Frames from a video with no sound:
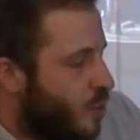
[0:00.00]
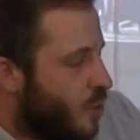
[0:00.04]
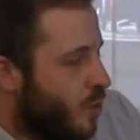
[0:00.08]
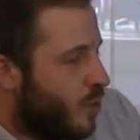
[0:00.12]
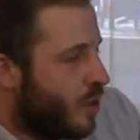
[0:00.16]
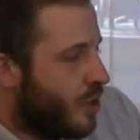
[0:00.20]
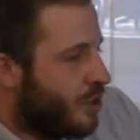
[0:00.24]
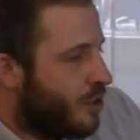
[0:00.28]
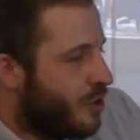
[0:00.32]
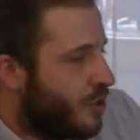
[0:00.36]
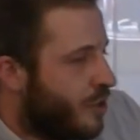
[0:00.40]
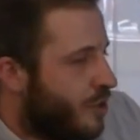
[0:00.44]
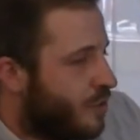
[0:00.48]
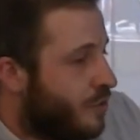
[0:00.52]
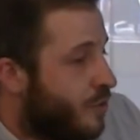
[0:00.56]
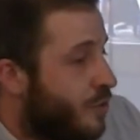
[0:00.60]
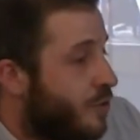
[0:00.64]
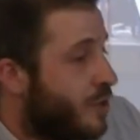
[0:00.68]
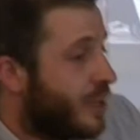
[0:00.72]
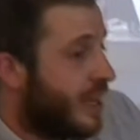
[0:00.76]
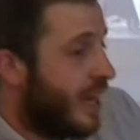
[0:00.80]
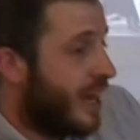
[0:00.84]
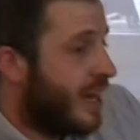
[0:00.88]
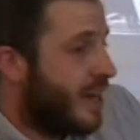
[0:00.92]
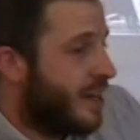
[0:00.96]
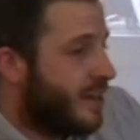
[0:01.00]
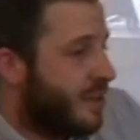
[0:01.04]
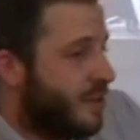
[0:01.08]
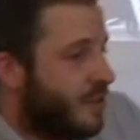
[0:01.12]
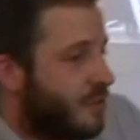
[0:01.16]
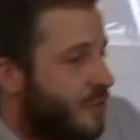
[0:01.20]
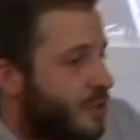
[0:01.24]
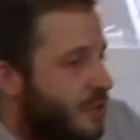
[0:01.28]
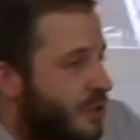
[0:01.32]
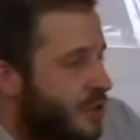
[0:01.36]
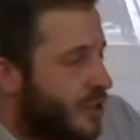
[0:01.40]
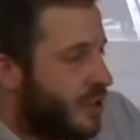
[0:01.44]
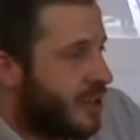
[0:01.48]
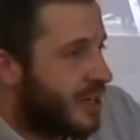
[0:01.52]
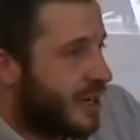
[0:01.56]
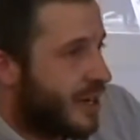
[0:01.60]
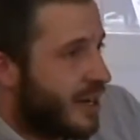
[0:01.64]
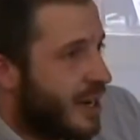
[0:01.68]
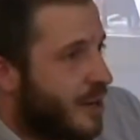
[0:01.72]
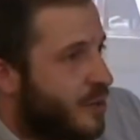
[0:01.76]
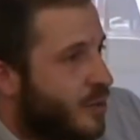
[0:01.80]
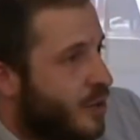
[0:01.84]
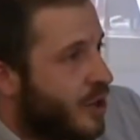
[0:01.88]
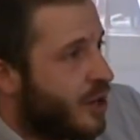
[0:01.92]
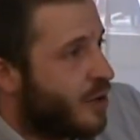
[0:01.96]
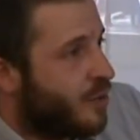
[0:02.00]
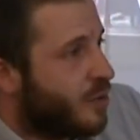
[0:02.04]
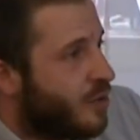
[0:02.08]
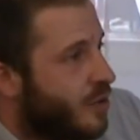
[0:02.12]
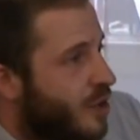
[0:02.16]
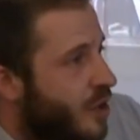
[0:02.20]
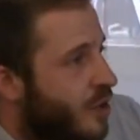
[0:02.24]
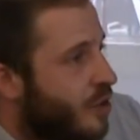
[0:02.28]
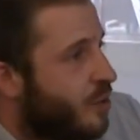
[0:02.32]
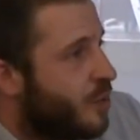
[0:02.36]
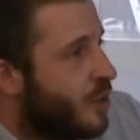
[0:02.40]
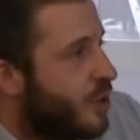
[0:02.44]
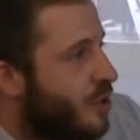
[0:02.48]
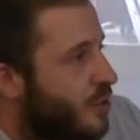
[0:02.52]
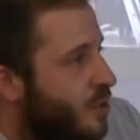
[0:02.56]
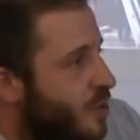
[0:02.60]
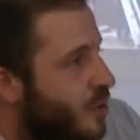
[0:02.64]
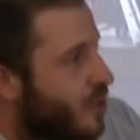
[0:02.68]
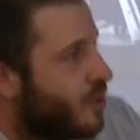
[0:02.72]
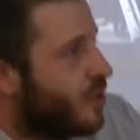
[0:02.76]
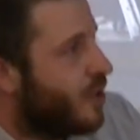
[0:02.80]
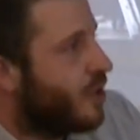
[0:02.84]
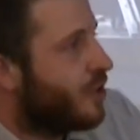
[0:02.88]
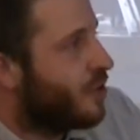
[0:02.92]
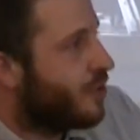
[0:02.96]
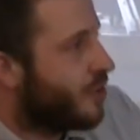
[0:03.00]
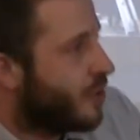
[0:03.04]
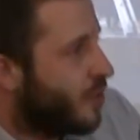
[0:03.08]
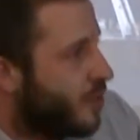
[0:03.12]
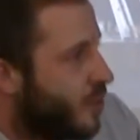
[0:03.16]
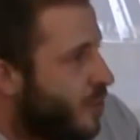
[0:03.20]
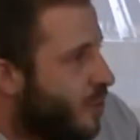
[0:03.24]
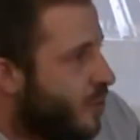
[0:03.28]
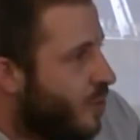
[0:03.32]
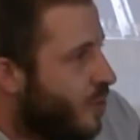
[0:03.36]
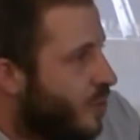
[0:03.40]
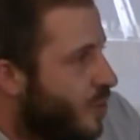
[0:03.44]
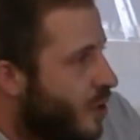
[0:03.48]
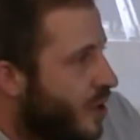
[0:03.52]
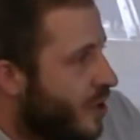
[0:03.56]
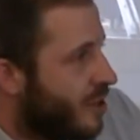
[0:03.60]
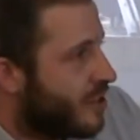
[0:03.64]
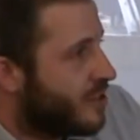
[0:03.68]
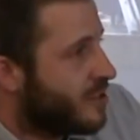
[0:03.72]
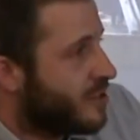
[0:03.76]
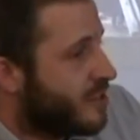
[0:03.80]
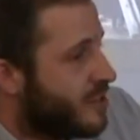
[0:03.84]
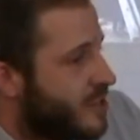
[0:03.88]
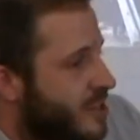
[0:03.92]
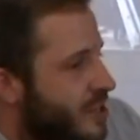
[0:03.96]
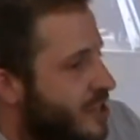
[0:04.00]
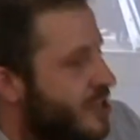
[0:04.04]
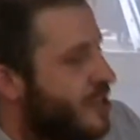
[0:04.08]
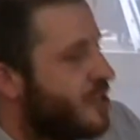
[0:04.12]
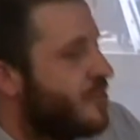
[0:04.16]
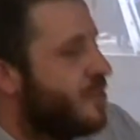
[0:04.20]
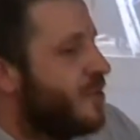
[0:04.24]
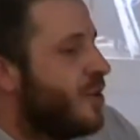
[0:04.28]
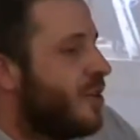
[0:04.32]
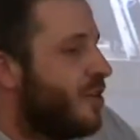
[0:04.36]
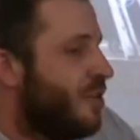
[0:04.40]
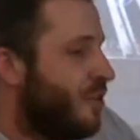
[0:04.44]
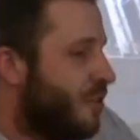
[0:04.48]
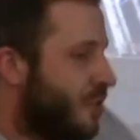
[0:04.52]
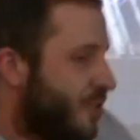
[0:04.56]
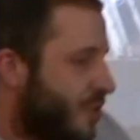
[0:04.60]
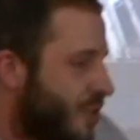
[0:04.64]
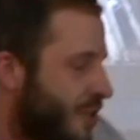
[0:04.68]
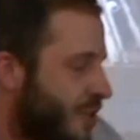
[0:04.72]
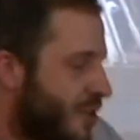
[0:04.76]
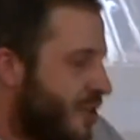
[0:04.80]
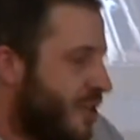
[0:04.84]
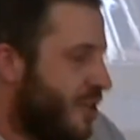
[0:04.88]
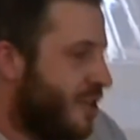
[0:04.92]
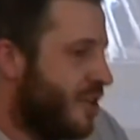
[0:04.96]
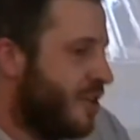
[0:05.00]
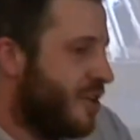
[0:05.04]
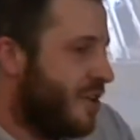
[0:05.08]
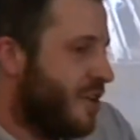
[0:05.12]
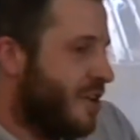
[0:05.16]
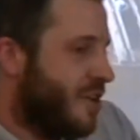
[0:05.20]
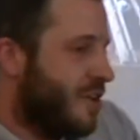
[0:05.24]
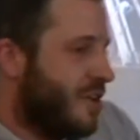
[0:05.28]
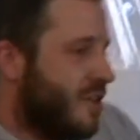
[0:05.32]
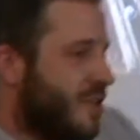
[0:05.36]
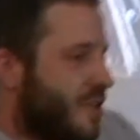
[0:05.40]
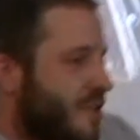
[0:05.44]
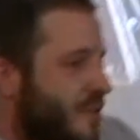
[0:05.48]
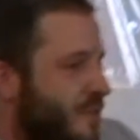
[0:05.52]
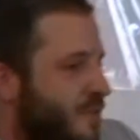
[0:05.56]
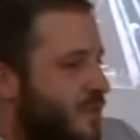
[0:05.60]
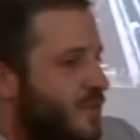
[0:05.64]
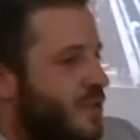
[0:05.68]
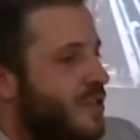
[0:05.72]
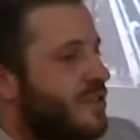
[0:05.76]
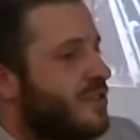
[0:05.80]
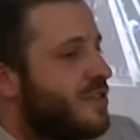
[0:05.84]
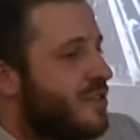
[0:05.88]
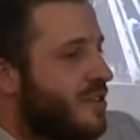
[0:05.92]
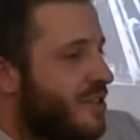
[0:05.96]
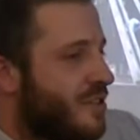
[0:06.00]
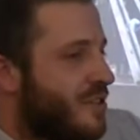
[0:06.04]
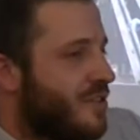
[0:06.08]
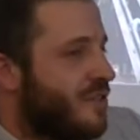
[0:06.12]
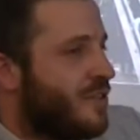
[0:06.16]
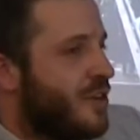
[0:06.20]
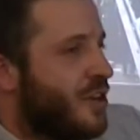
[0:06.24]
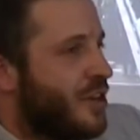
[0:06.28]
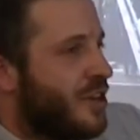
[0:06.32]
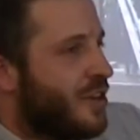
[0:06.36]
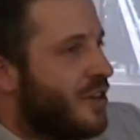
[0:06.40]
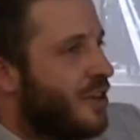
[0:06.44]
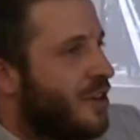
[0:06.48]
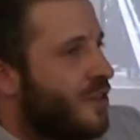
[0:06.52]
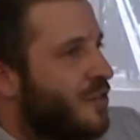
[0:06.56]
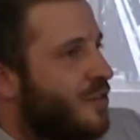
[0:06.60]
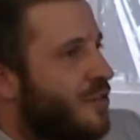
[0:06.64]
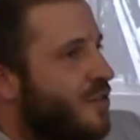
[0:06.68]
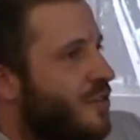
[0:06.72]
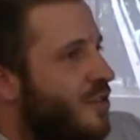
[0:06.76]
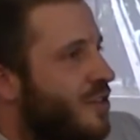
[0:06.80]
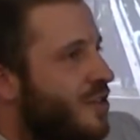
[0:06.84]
if you can collaborate with other people and you can work as a team and you can, it's a very kind of